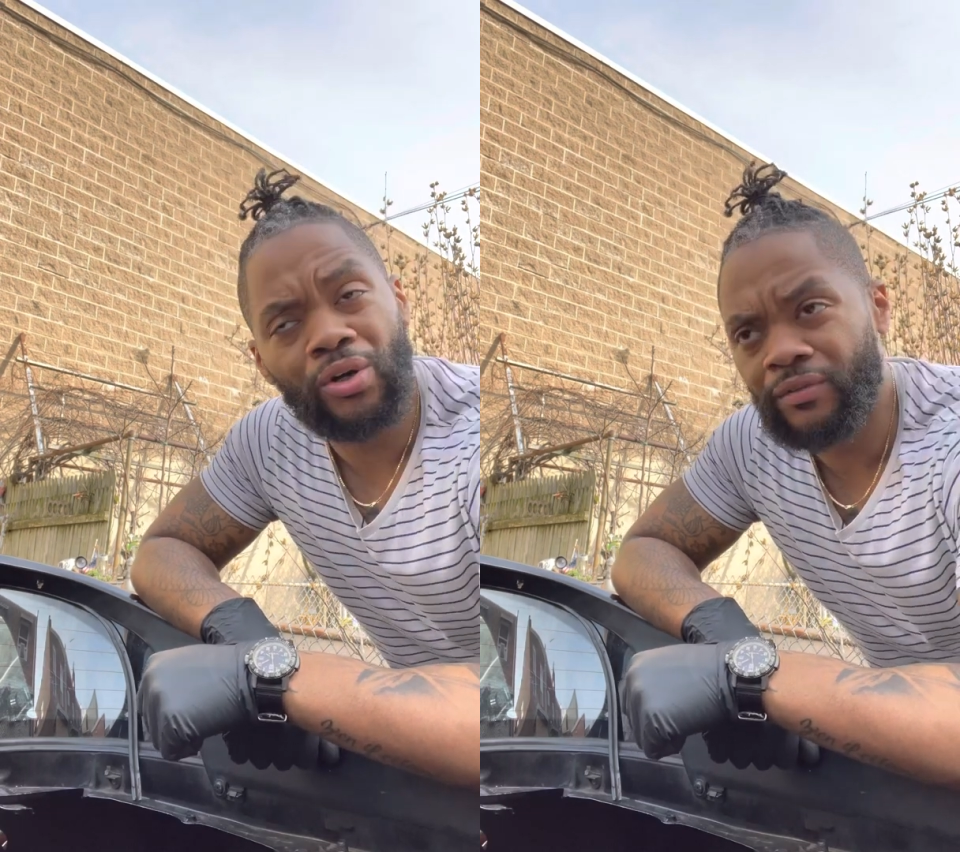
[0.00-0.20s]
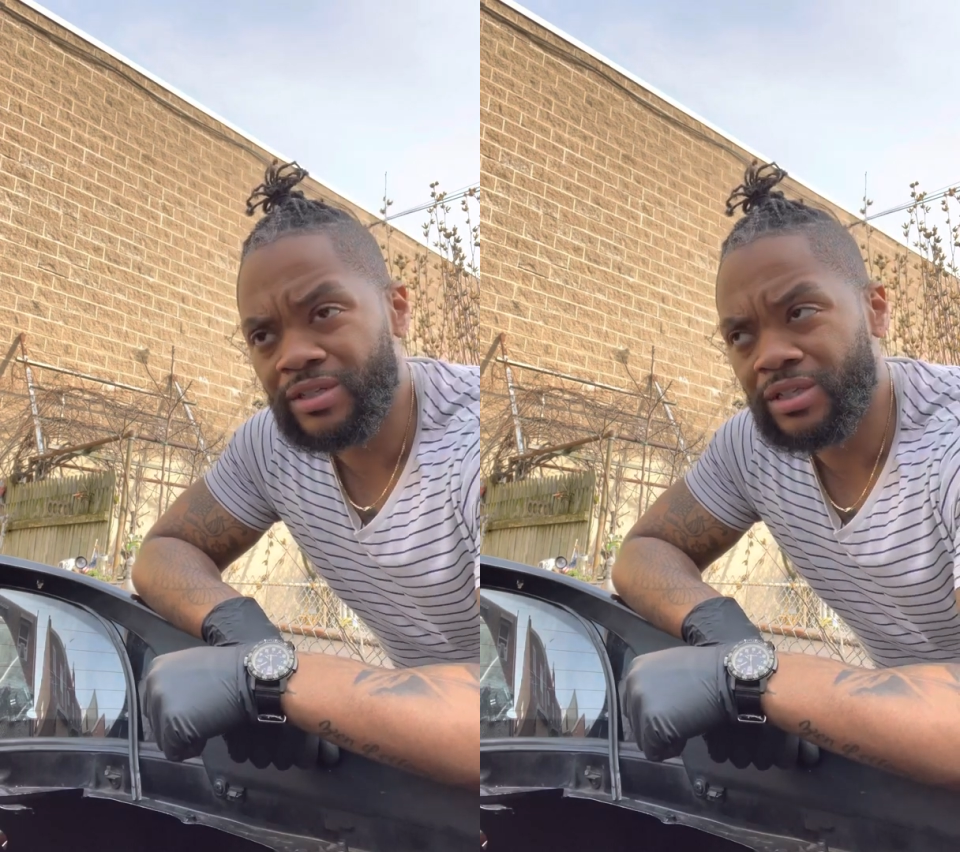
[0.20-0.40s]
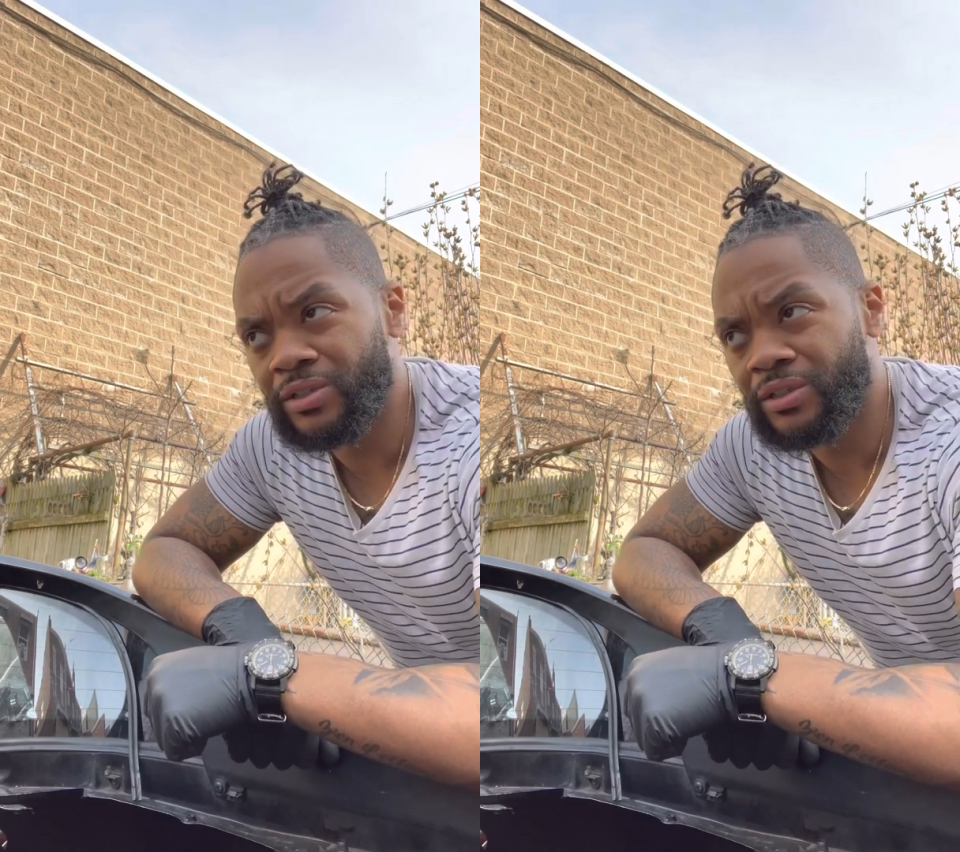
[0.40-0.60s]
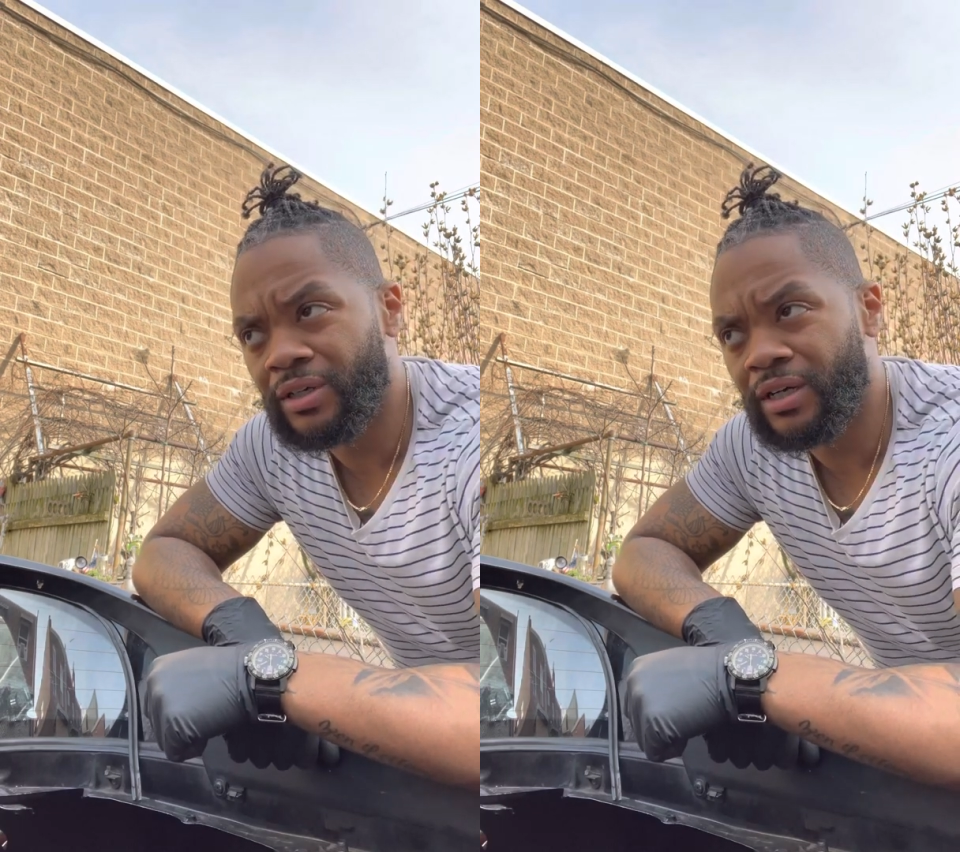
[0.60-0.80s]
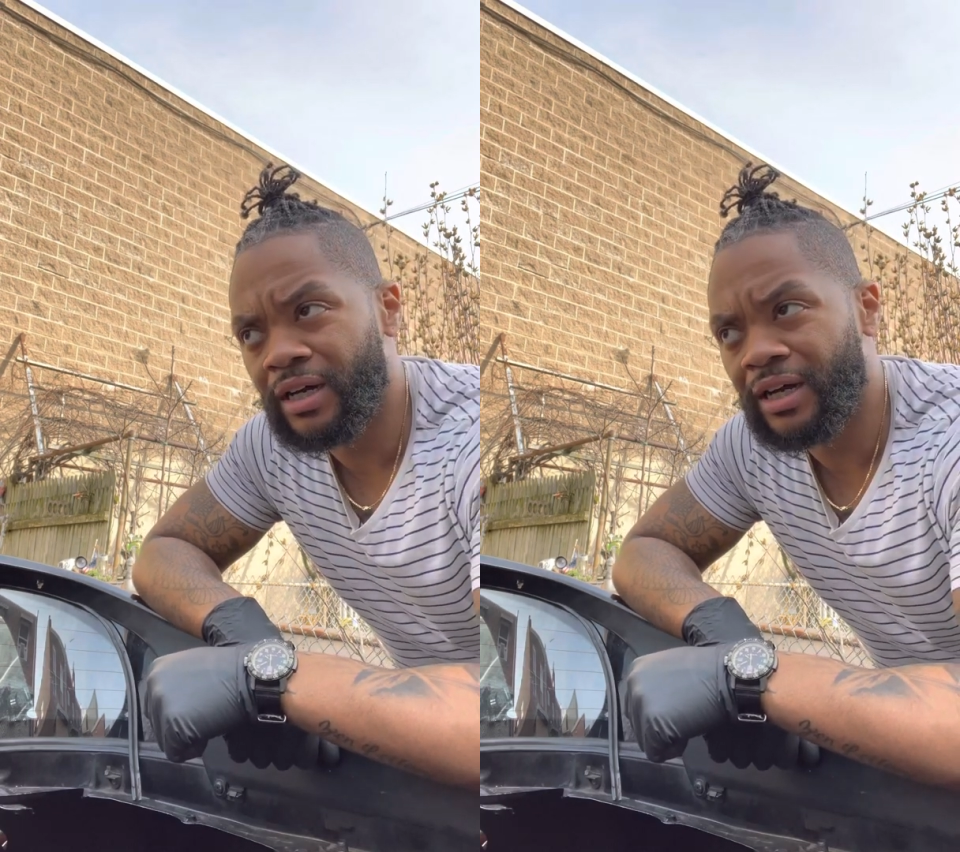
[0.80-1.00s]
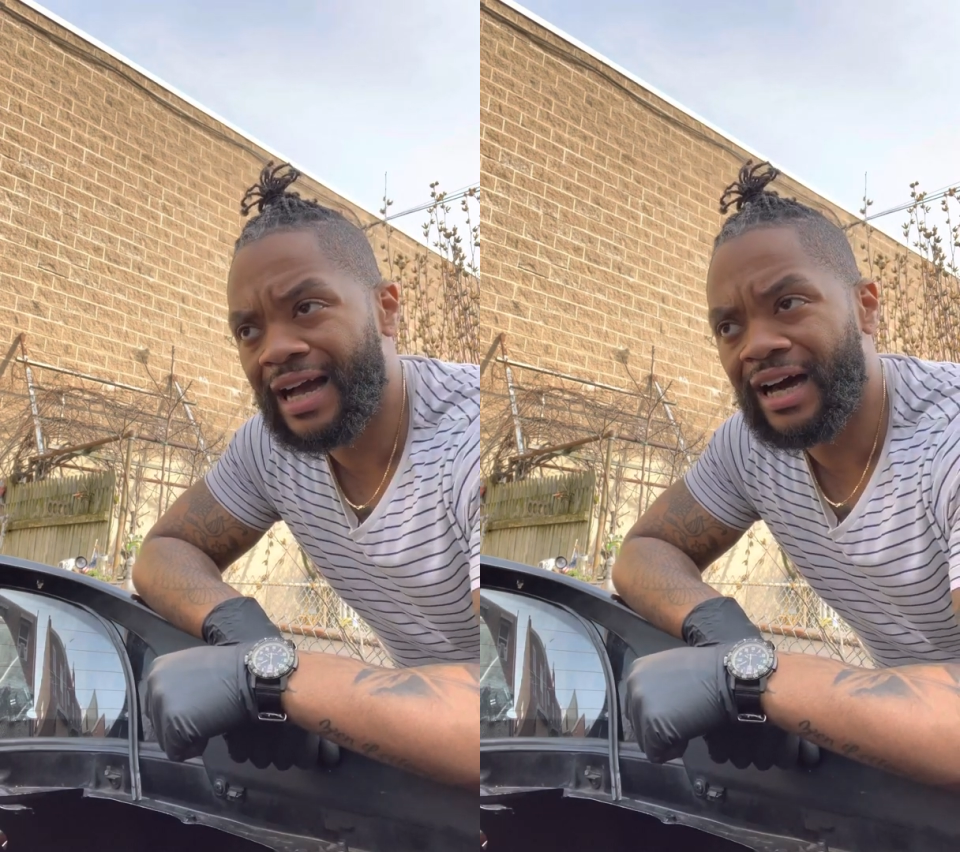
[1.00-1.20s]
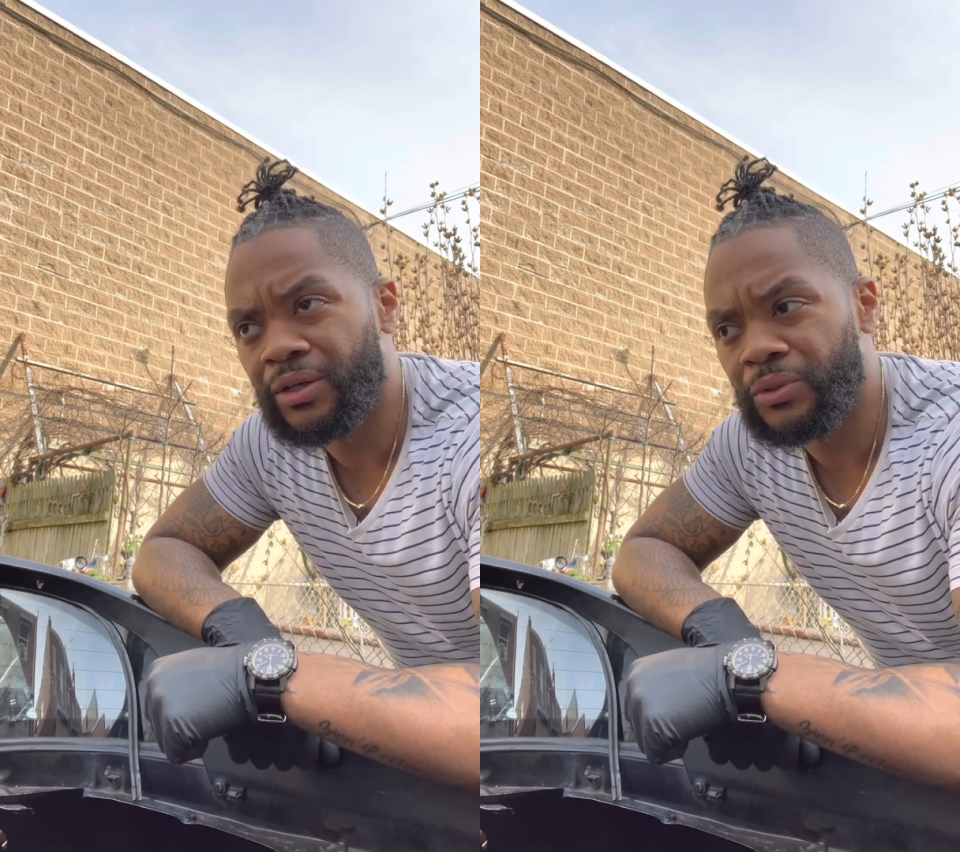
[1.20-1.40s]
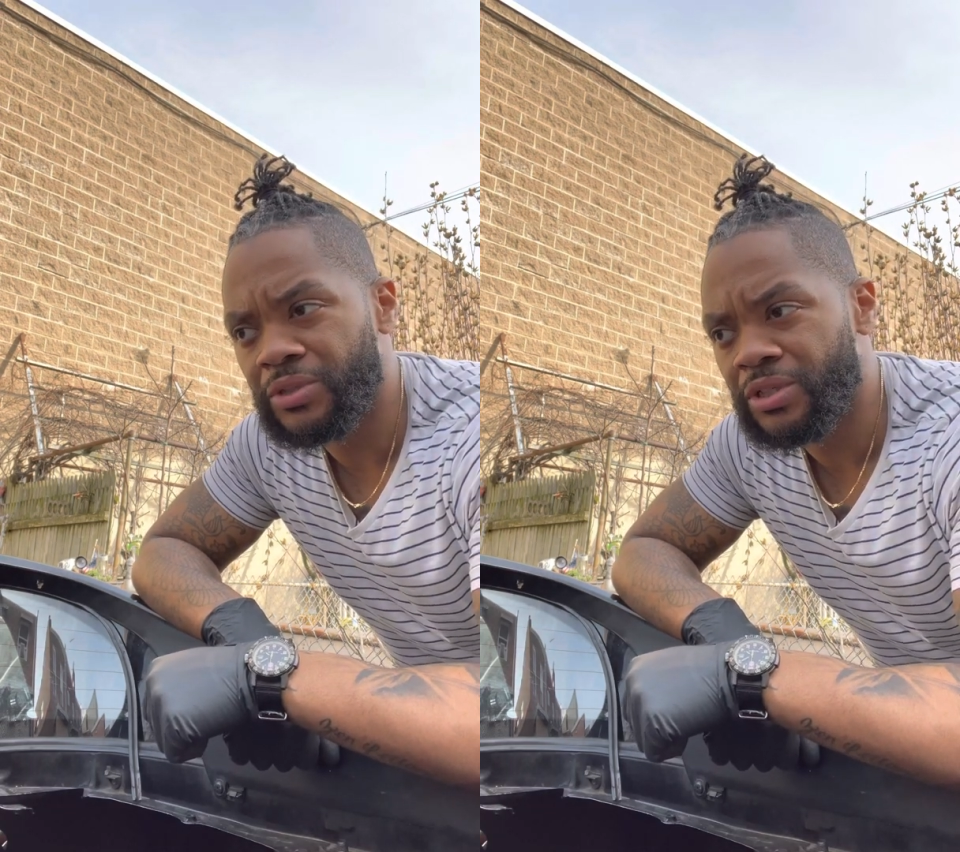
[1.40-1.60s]
over to
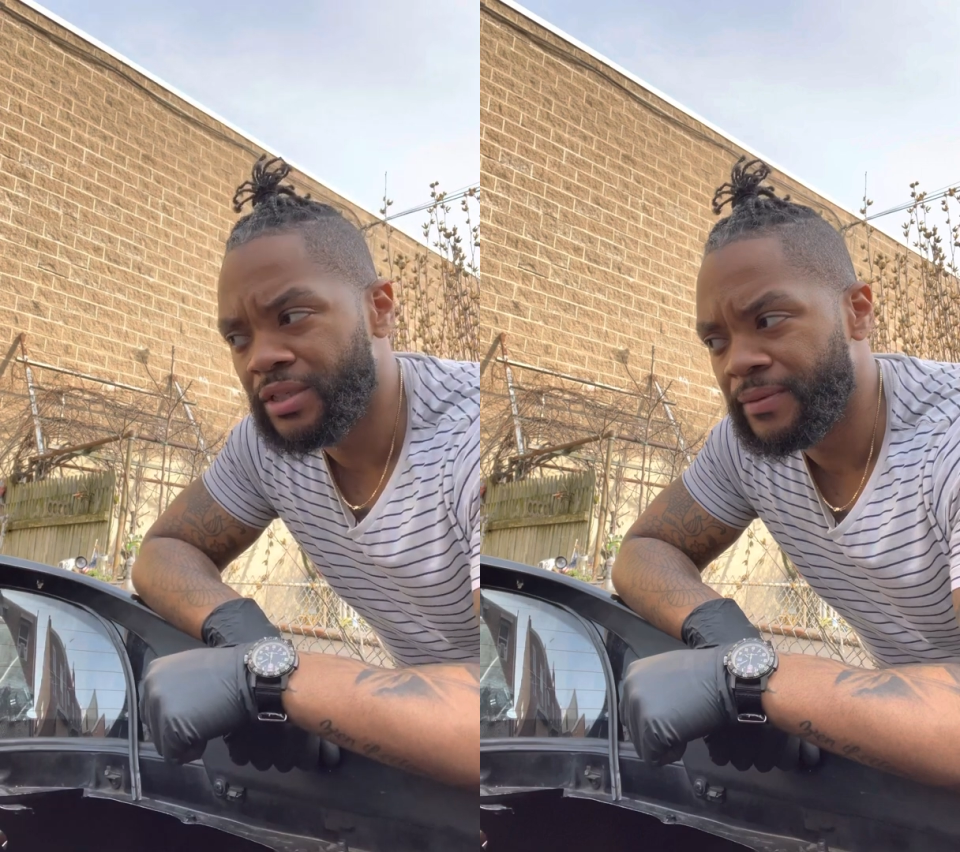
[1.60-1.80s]
conicals.